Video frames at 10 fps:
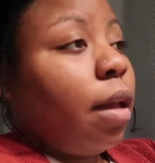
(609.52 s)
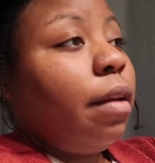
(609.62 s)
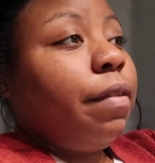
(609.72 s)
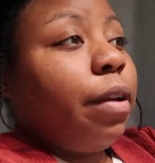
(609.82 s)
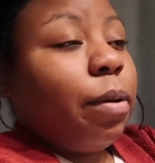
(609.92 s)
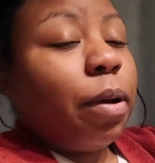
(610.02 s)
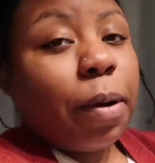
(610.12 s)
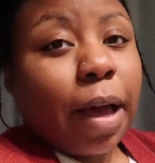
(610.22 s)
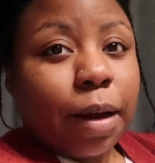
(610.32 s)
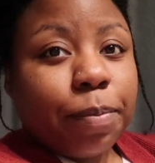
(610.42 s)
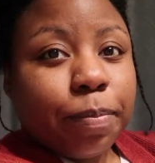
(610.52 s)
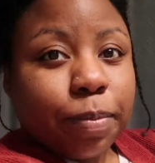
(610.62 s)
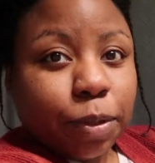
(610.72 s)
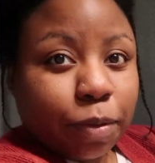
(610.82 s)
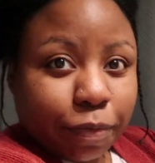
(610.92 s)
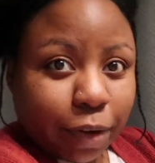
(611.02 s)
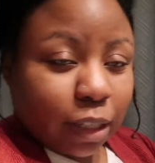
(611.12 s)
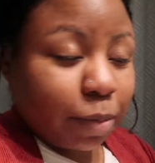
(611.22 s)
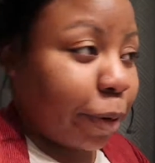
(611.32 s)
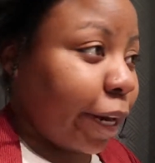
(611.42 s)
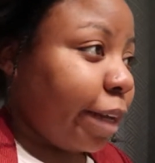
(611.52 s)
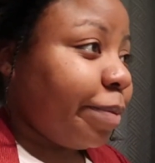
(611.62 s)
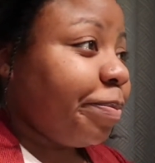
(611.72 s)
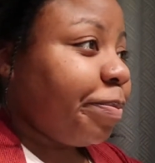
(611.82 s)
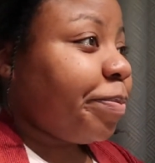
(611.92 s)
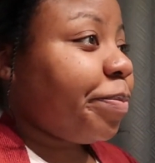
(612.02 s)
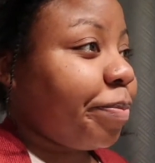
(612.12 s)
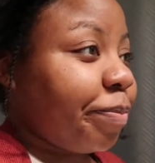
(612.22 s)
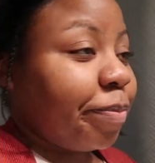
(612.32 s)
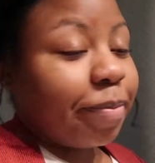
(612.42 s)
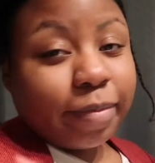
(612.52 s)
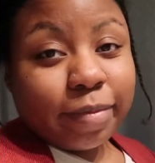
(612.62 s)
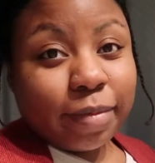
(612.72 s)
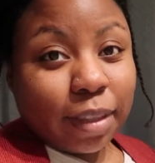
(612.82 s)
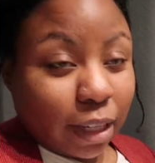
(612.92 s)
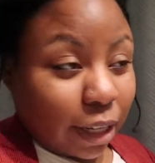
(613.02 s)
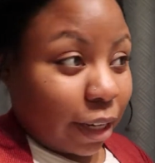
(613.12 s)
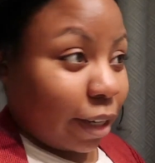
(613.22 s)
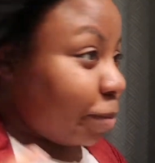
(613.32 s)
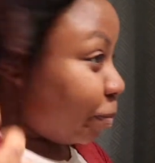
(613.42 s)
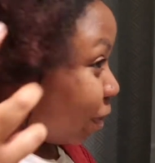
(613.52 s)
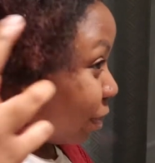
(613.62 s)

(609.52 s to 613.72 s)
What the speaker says: If you don't know how to do a French braid, look it up.